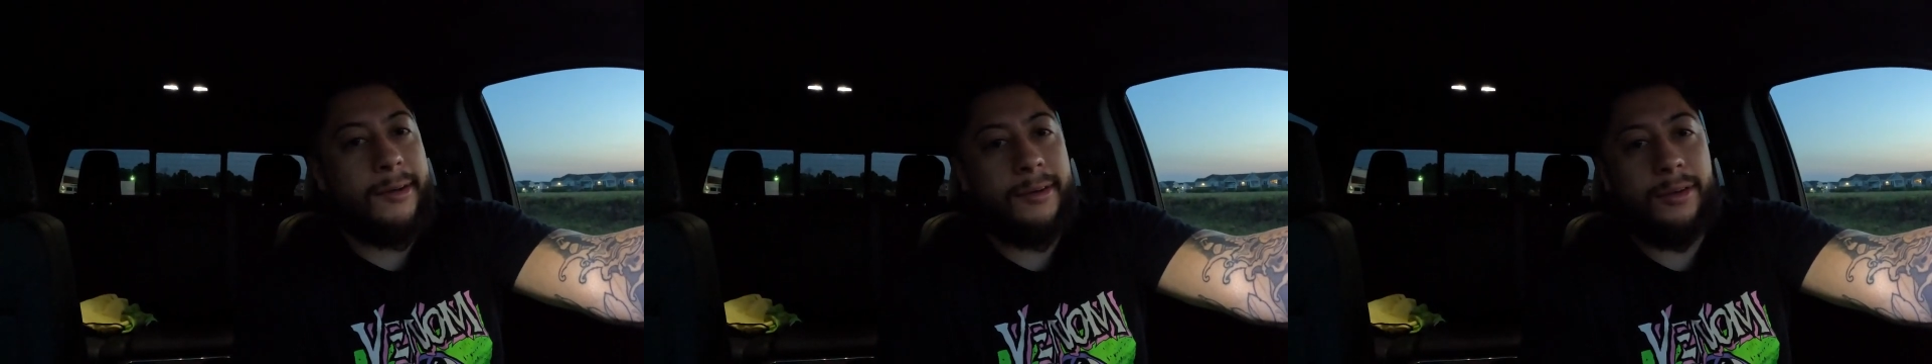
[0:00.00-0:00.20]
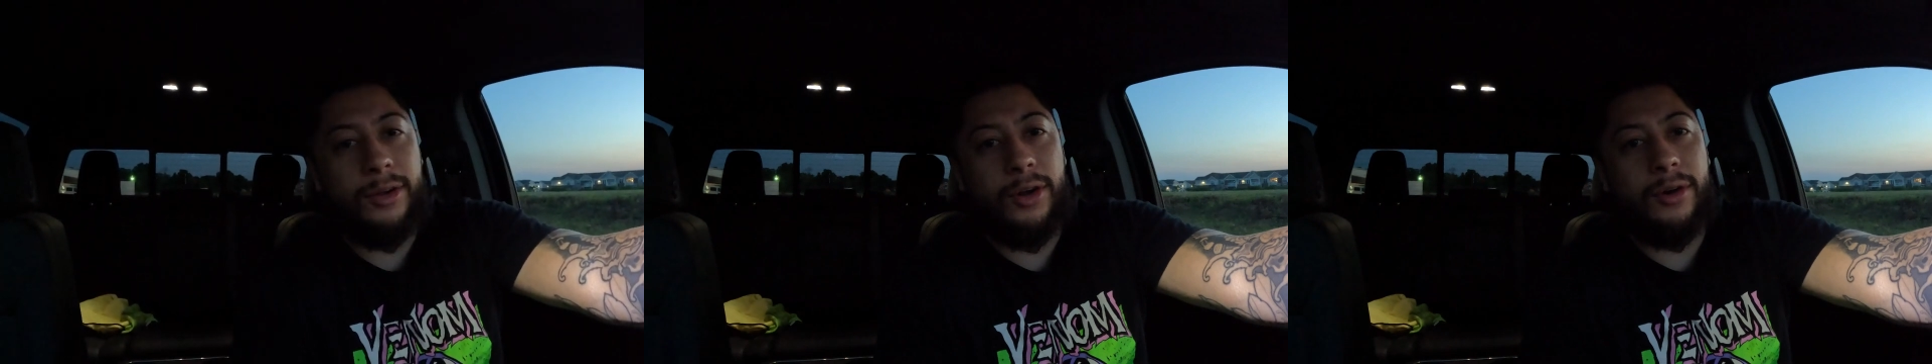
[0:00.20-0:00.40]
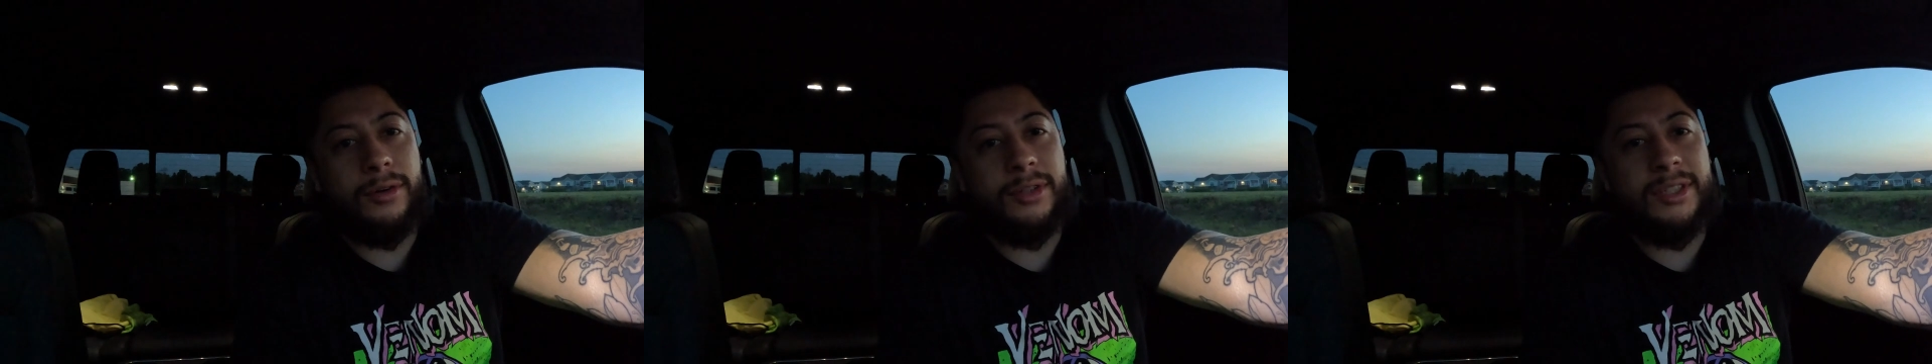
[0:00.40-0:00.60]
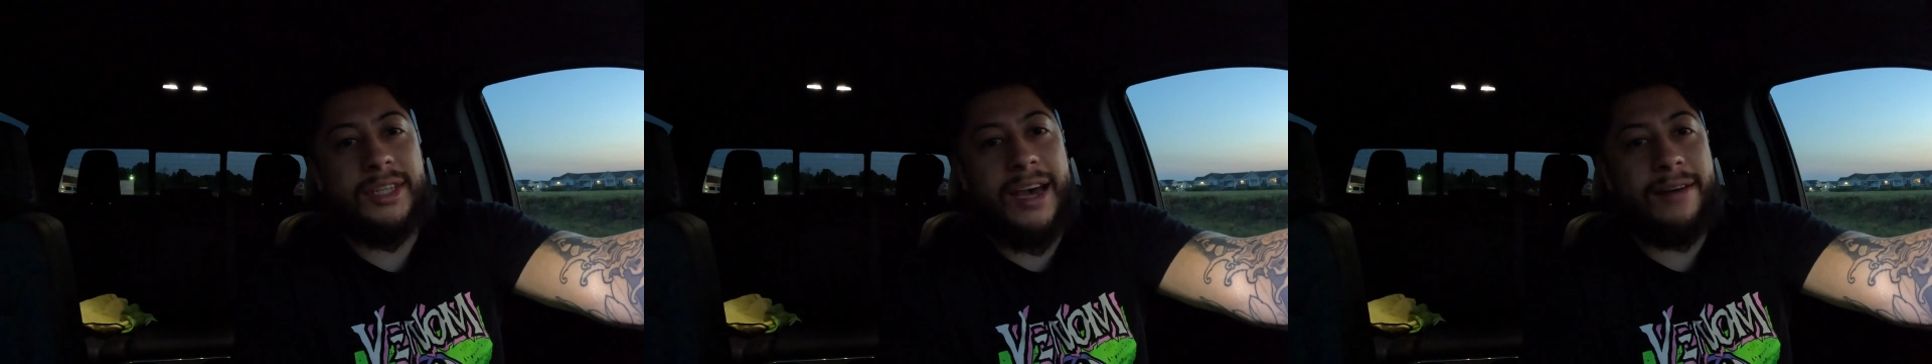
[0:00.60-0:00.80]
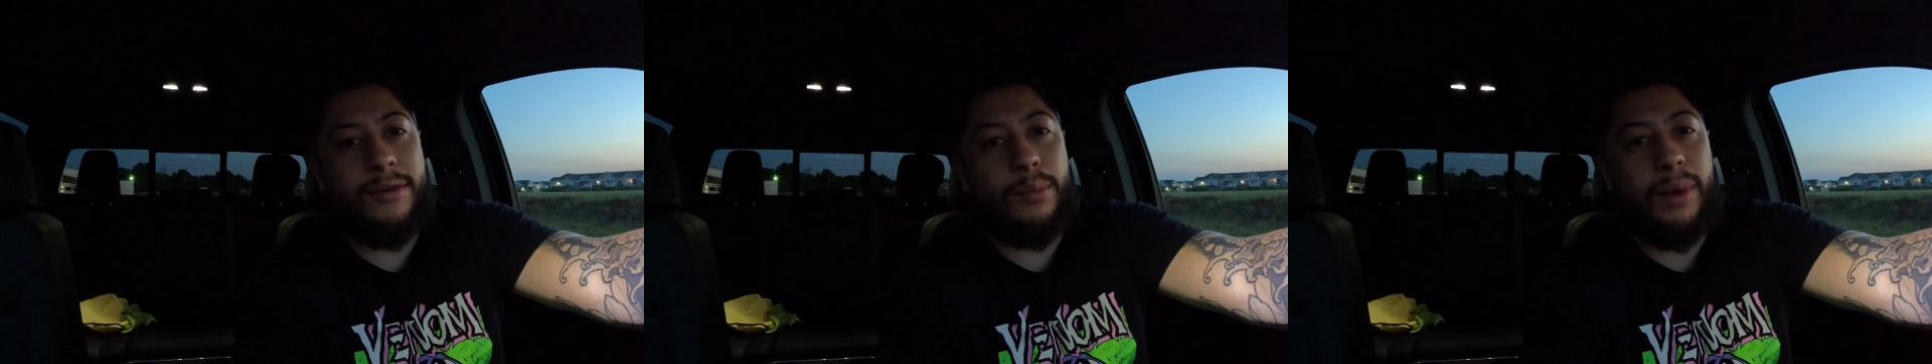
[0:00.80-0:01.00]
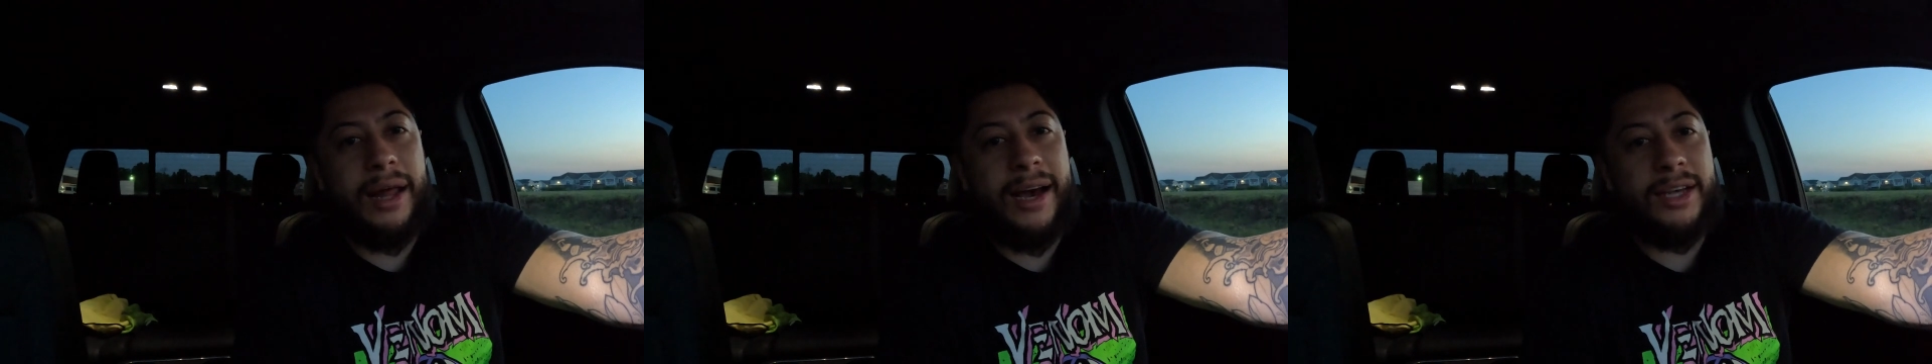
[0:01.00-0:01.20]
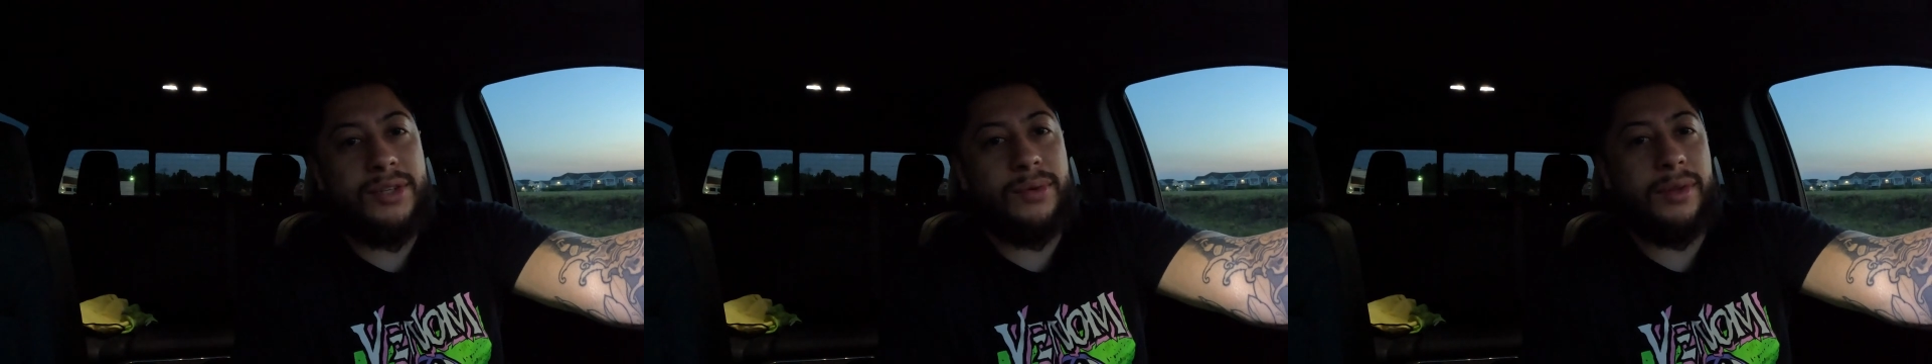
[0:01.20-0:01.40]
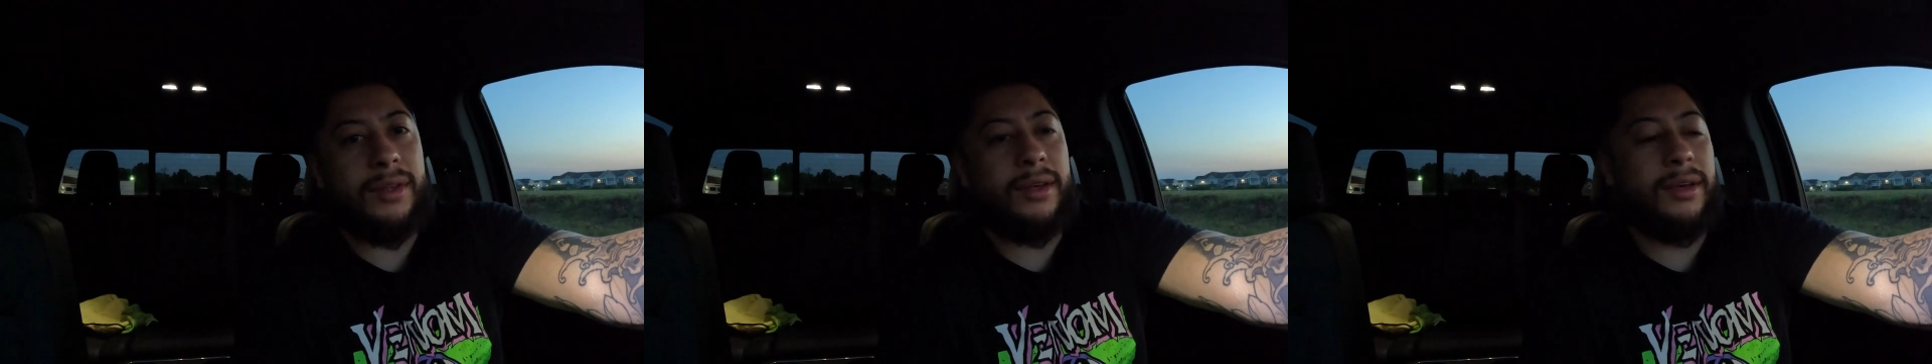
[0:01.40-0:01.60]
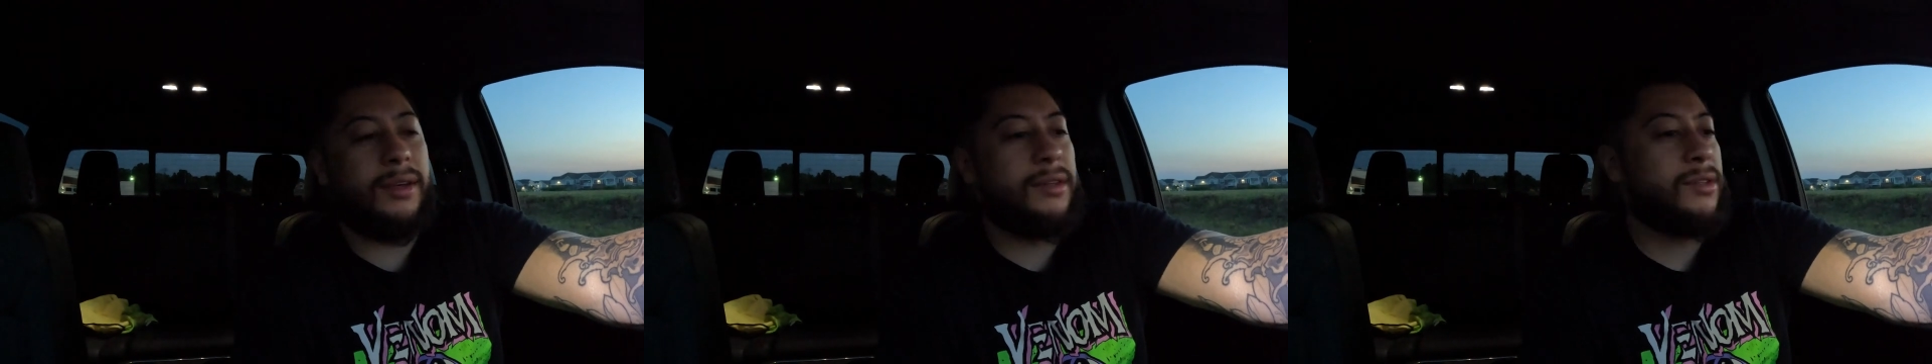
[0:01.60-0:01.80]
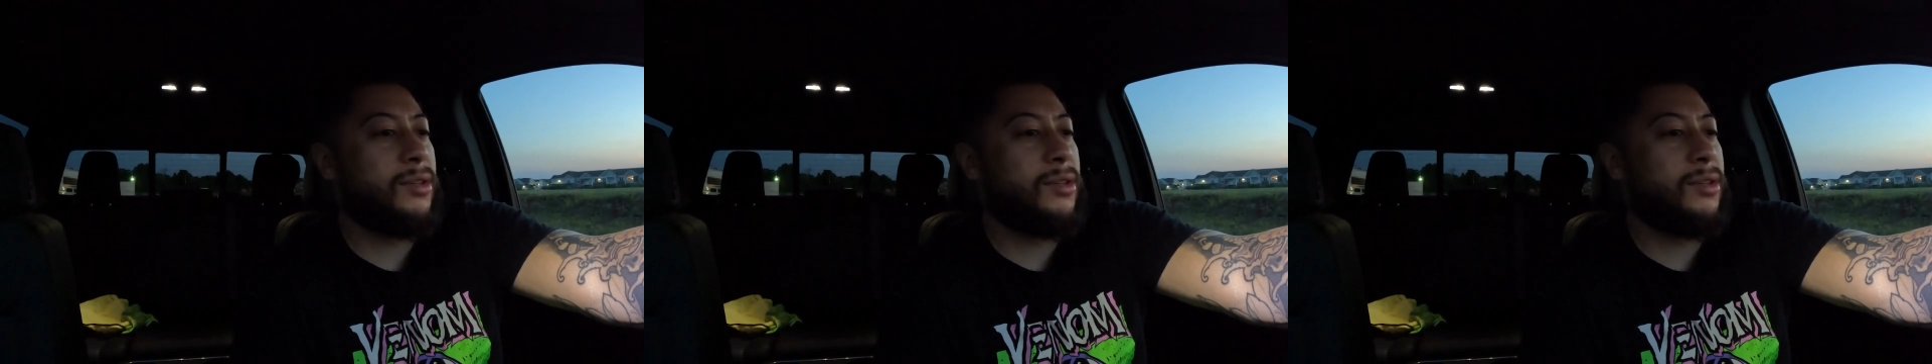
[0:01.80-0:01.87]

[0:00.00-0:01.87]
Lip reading: you know, just have a blast with it.